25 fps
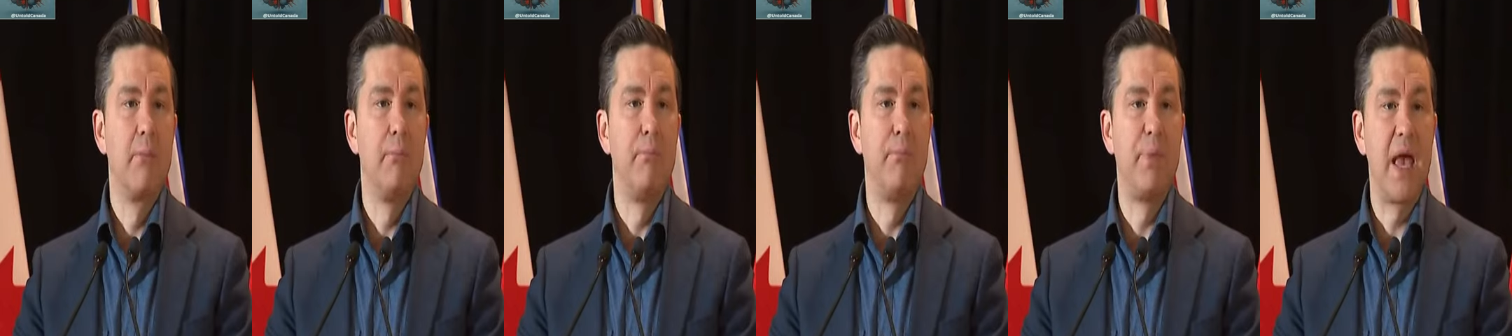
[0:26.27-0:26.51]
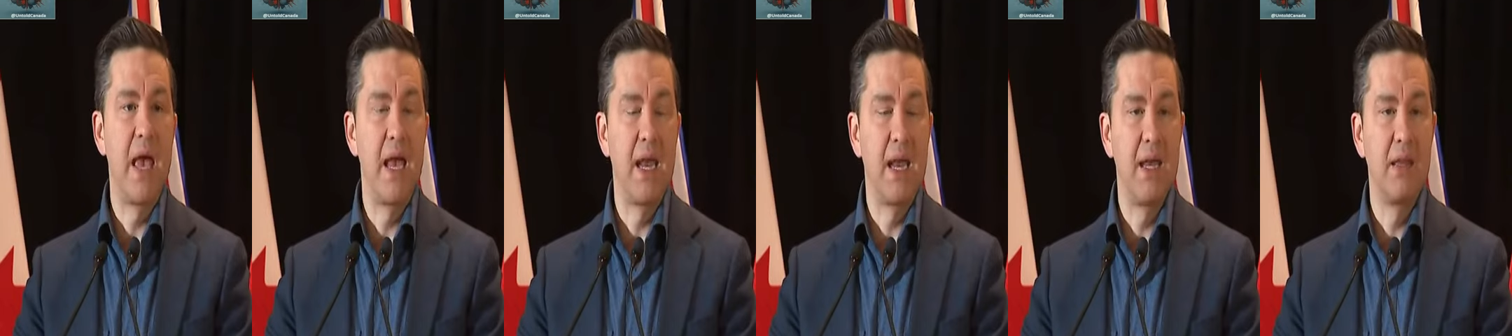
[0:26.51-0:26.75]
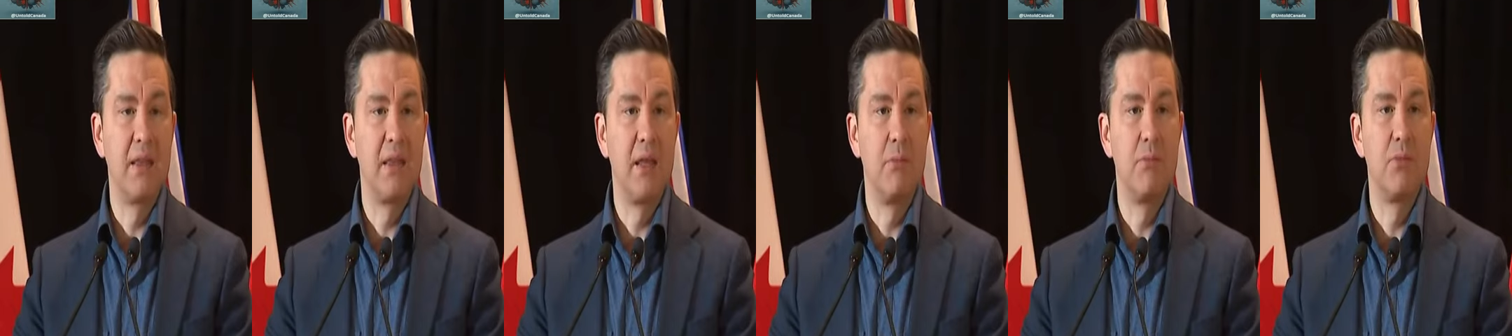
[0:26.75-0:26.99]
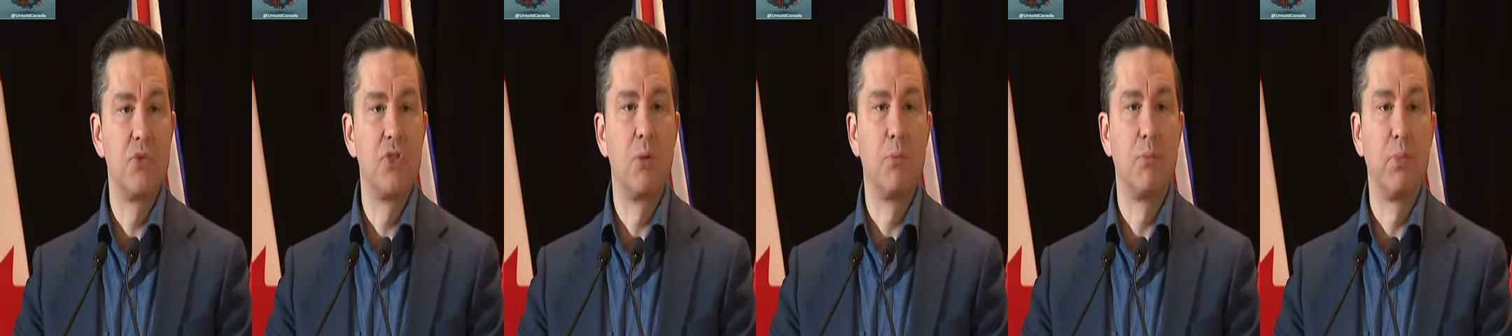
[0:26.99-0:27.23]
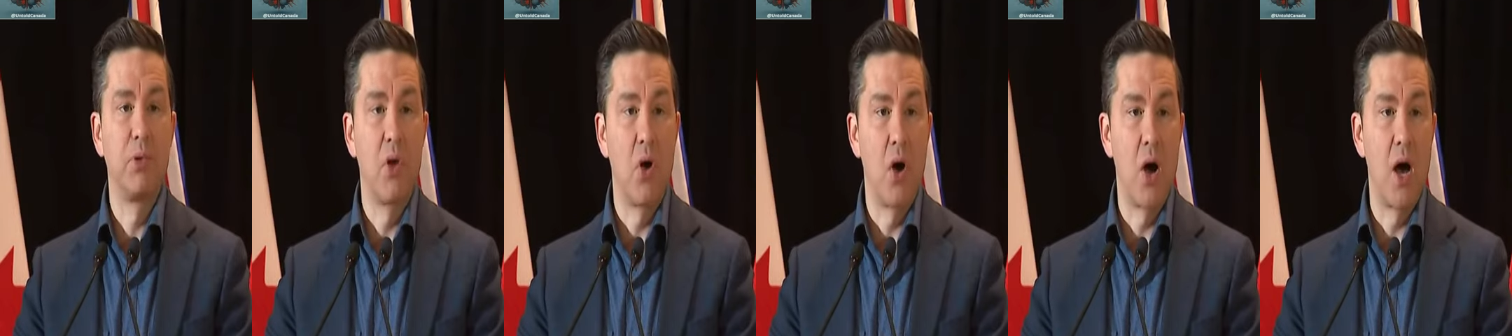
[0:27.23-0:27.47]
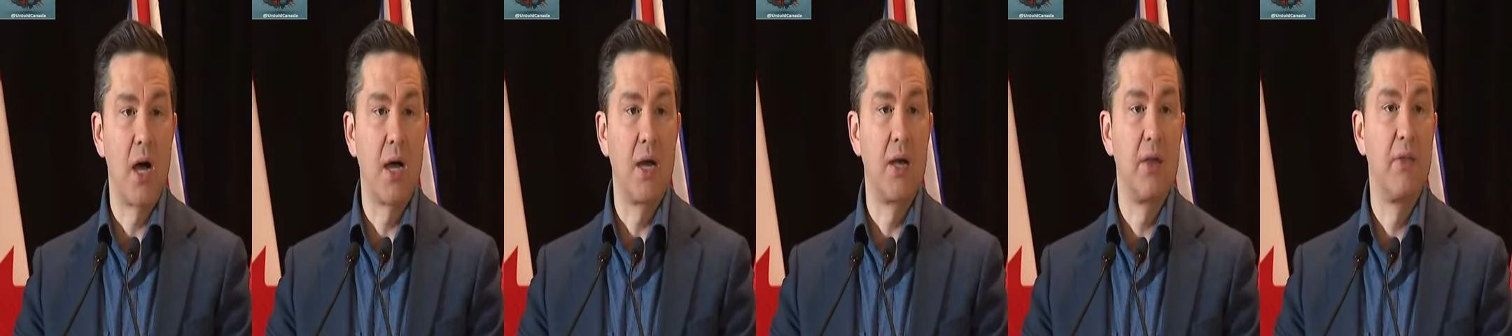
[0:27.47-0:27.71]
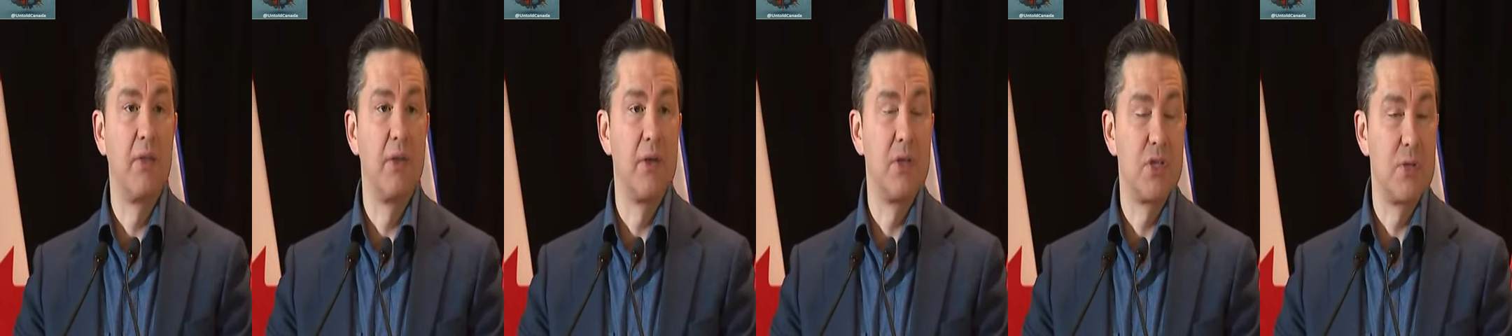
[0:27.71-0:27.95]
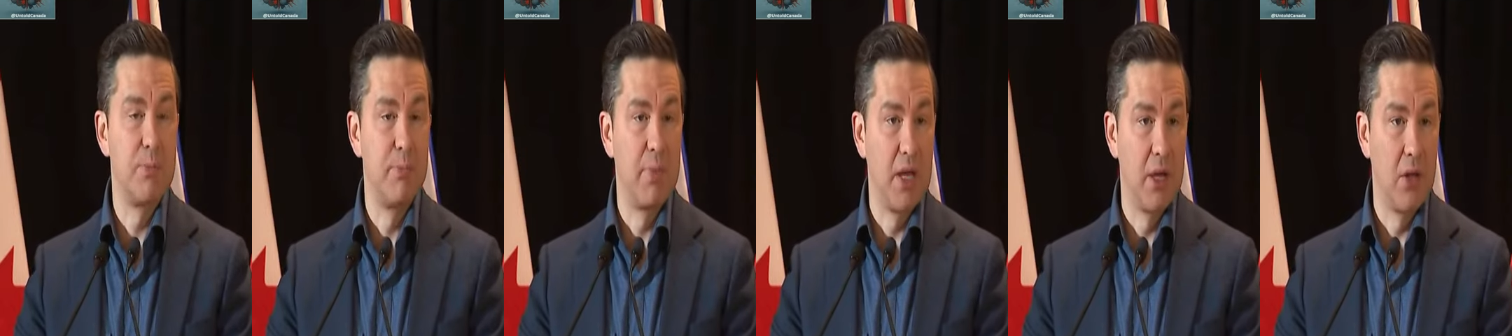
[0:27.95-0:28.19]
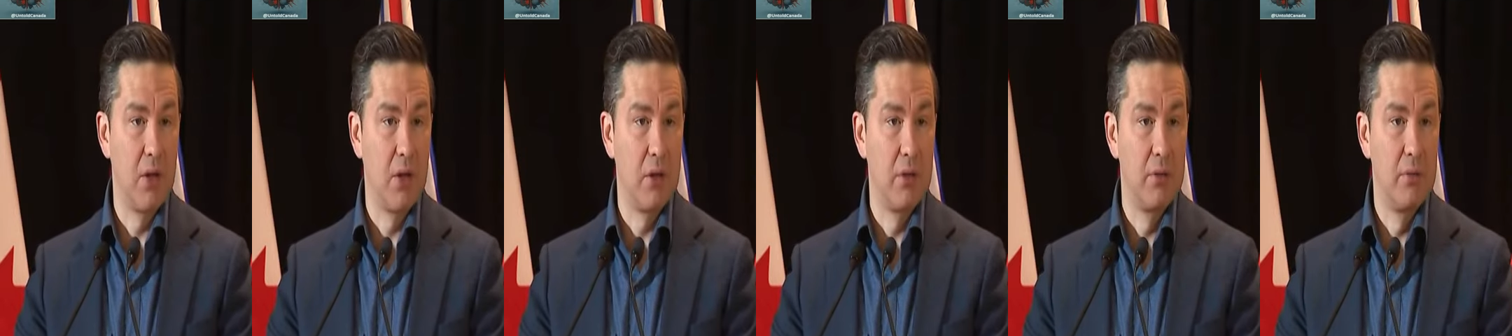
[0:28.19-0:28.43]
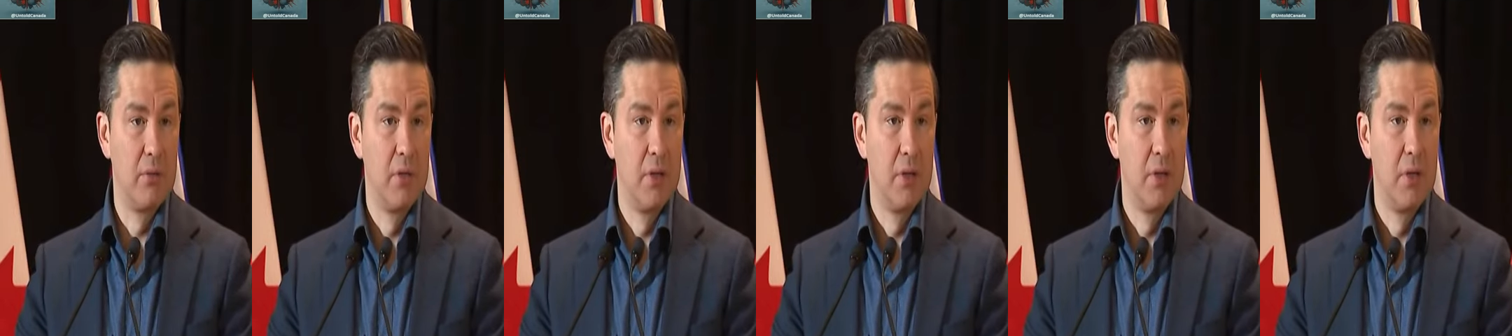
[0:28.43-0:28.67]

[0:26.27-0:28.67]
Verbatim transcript: begging them to block this bill.